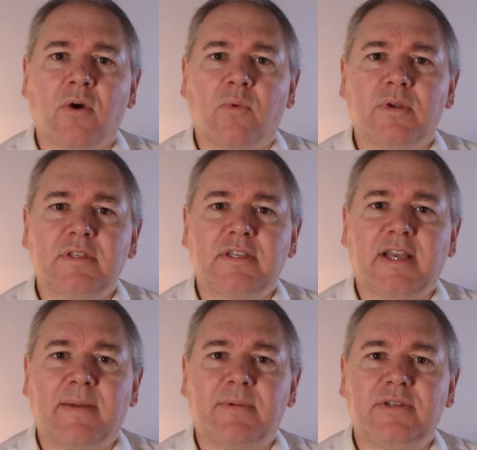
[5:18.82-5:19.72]
Once this
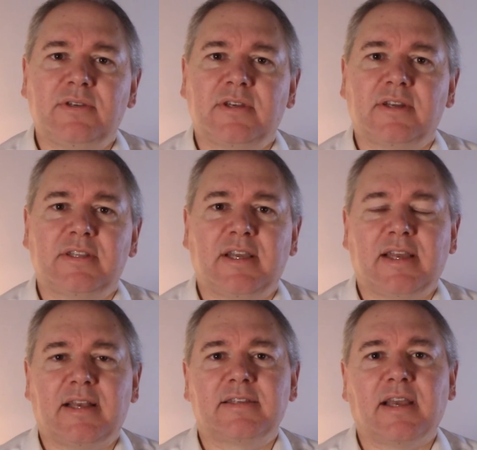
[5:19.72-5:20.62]
happens, you start to see a
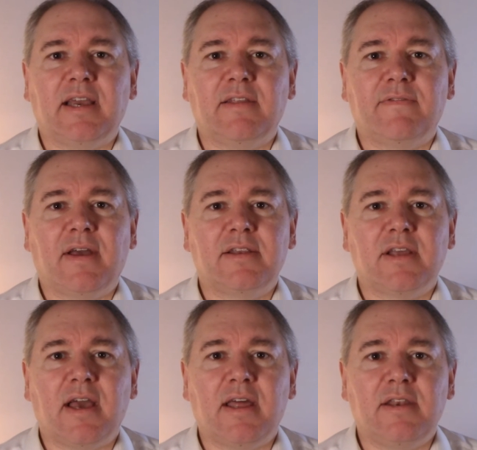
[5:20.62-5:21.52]
cascade effect,
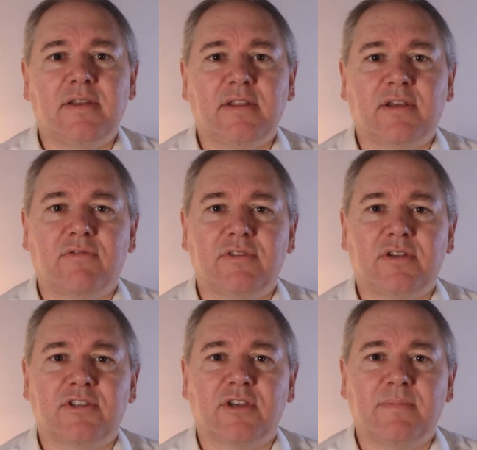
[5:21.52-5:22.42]
and the
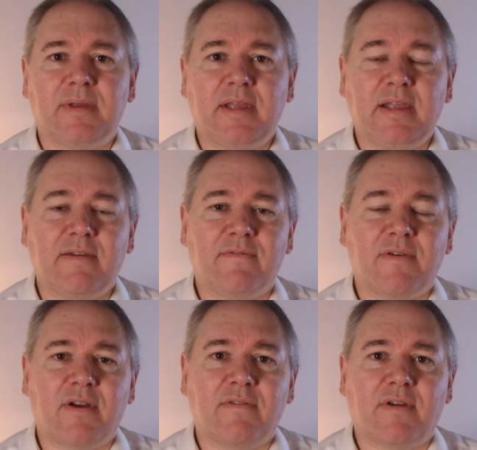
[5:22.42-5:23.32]
results can be
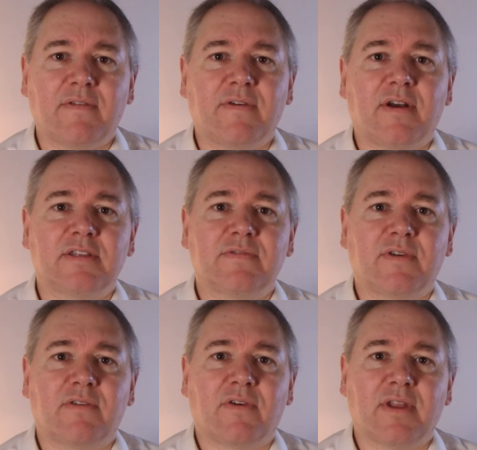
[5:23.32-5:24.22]
very, very fast and
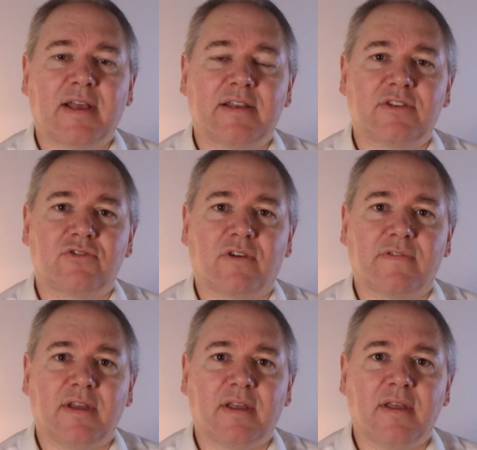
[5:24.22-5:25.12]
very, very
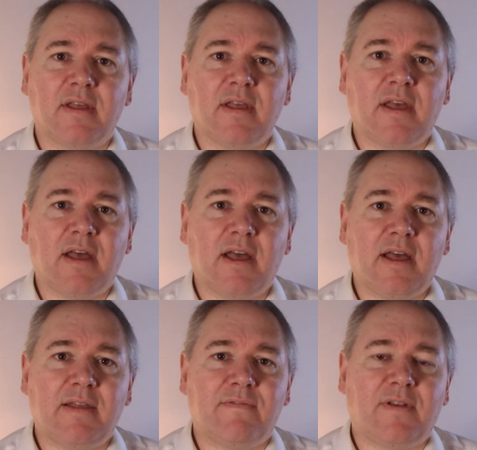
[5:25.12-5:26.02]
catastrophic.
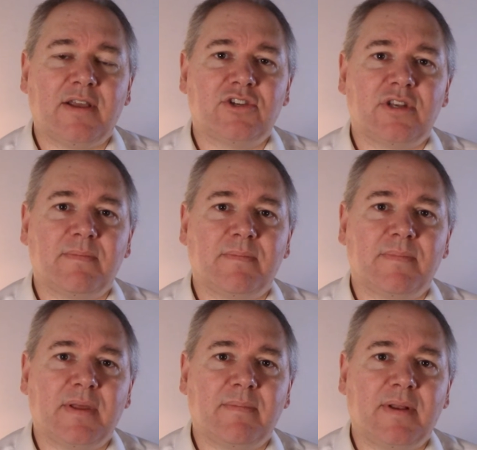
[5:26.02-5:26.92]
Inflation
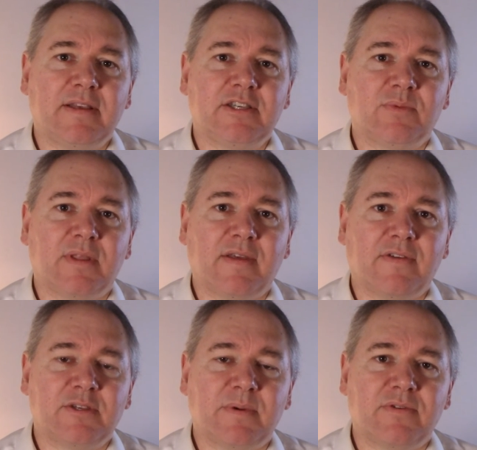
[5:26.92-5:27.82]
in places where they've
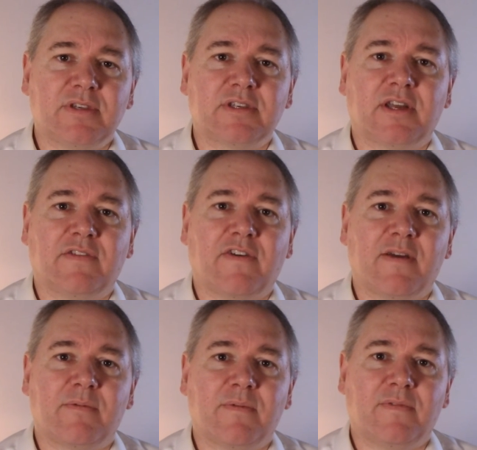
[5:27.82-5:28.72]
experienced this kind of
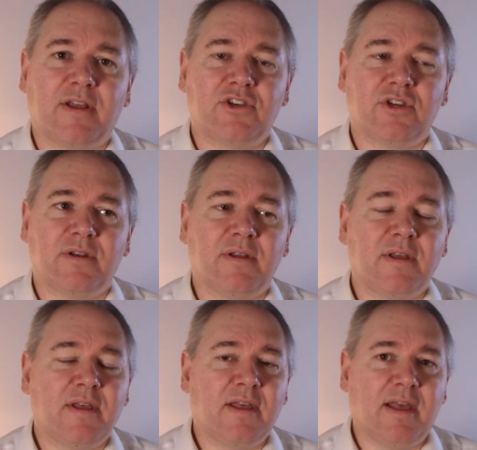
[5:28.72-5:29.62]
hyperinflation
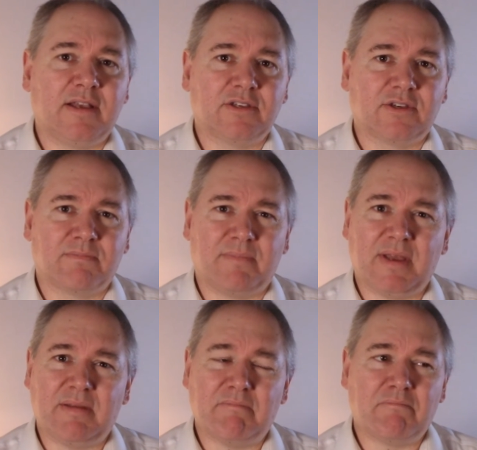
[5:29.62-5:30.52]
has
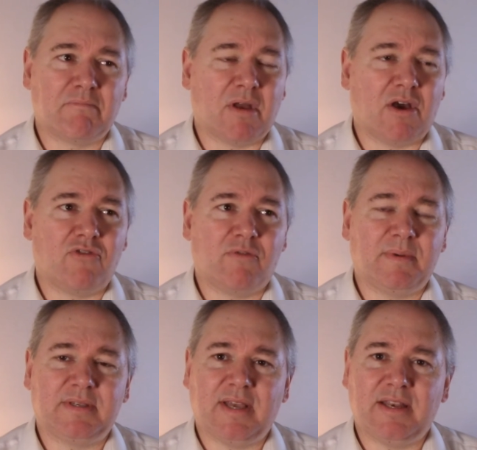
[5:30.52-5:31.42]
been
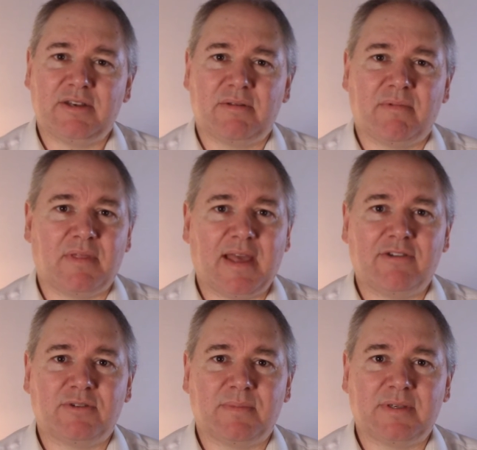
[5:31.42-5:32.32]
100%,
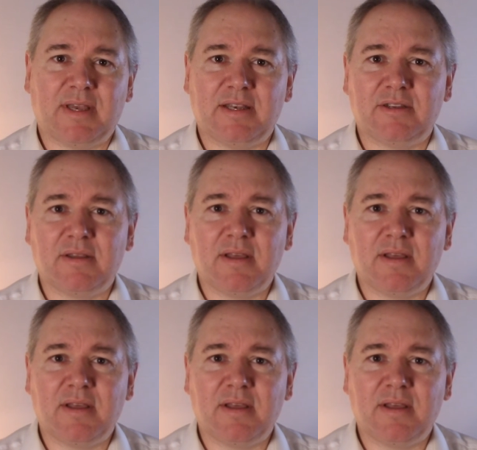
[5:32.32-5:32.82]
1000%.